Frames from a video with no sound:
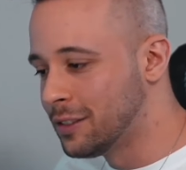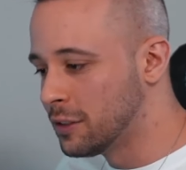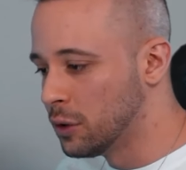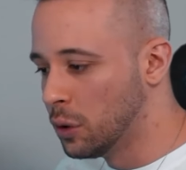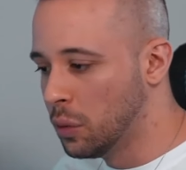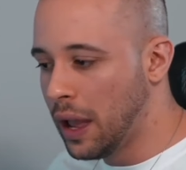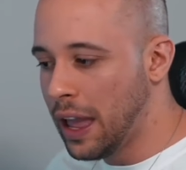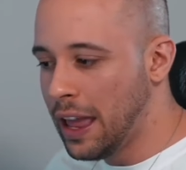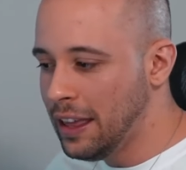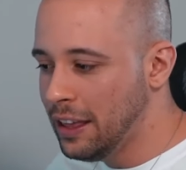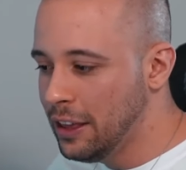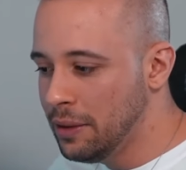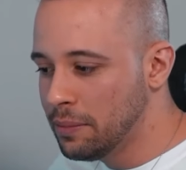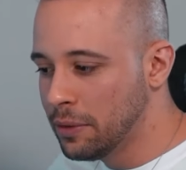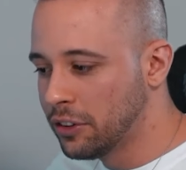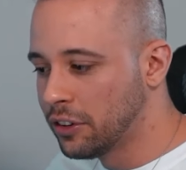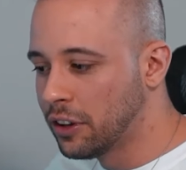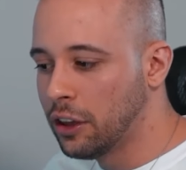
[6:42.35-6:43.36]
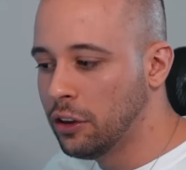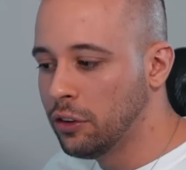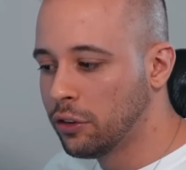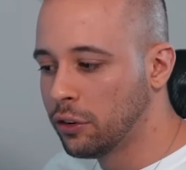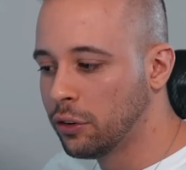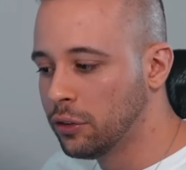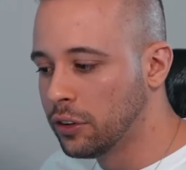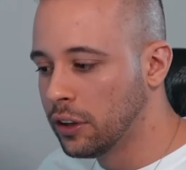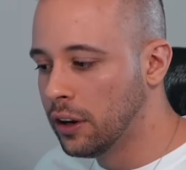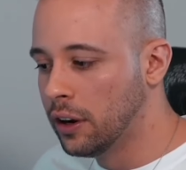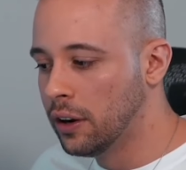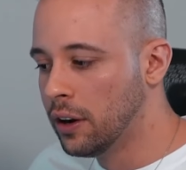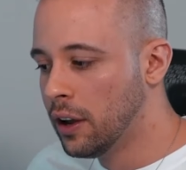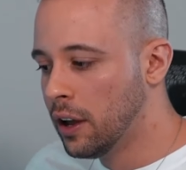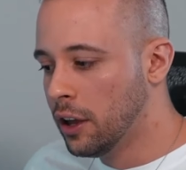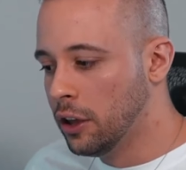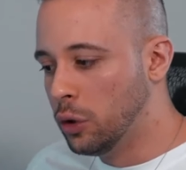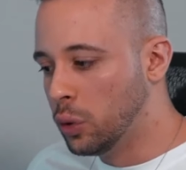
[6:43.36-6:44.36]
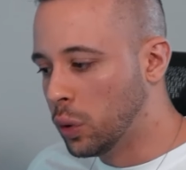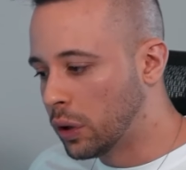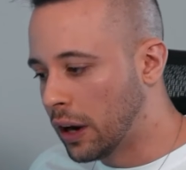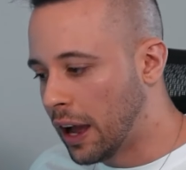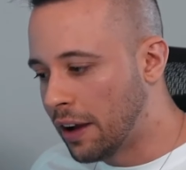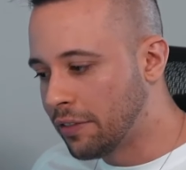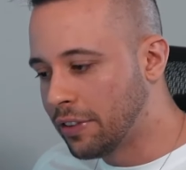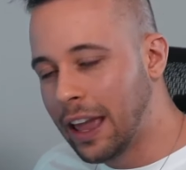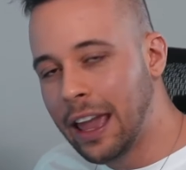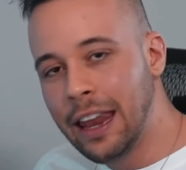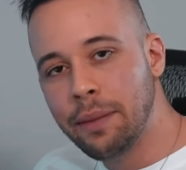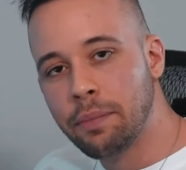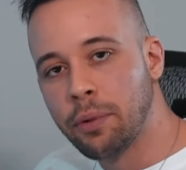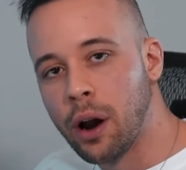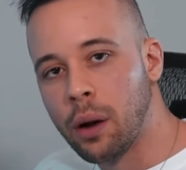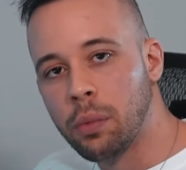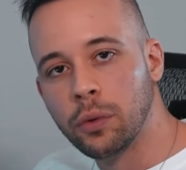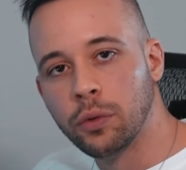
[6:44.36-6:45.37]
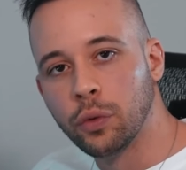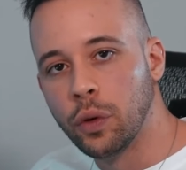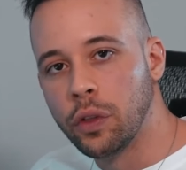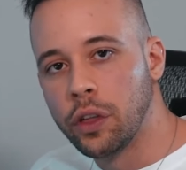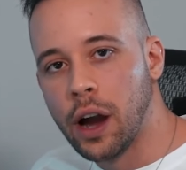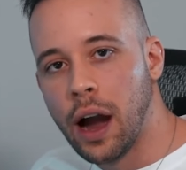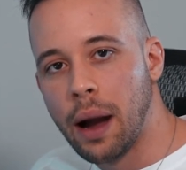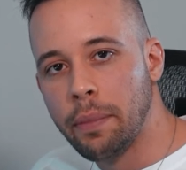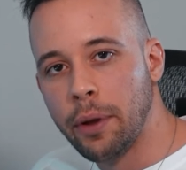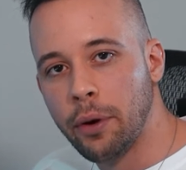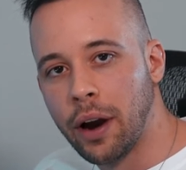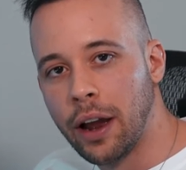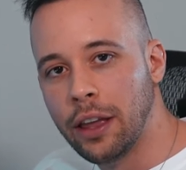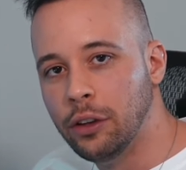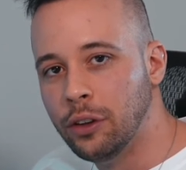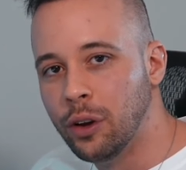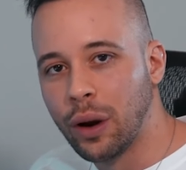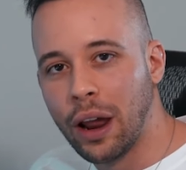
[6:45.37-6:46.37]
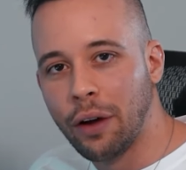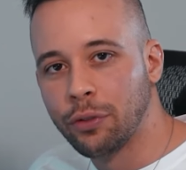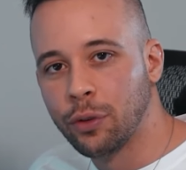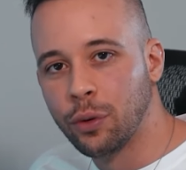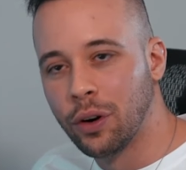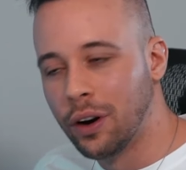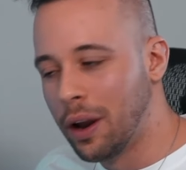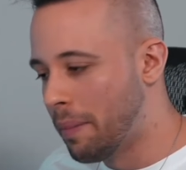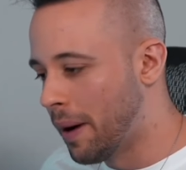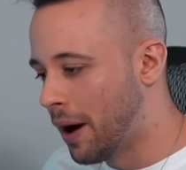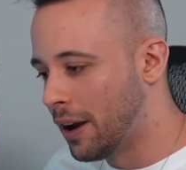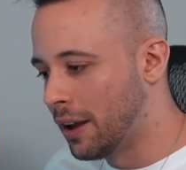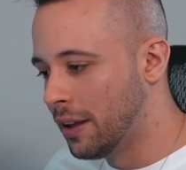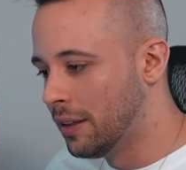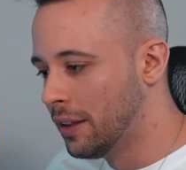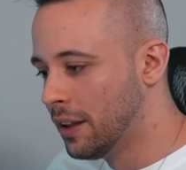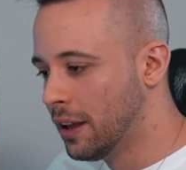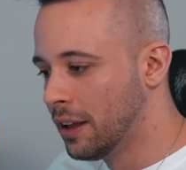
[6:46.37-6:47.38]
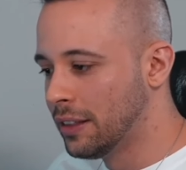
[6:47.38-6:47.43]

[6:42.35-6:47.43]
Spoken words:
So any image that you choose here, you won't have any problems with copyright. You don't have to worry about it.